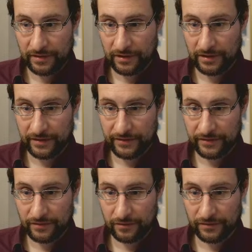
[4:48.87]
Let's
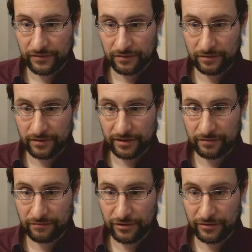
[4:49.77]
also
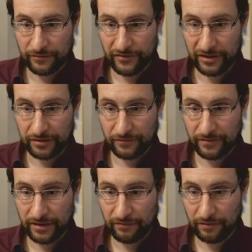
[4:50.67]
get rid of that if
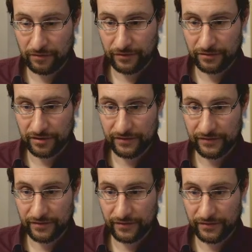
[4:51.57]
we ever want to get
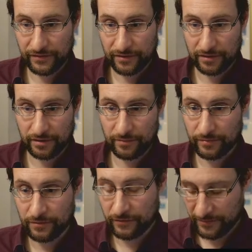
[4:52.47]
this
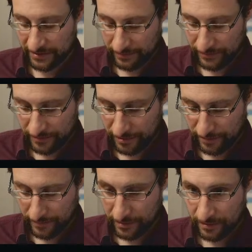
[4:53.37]
improvements upstream.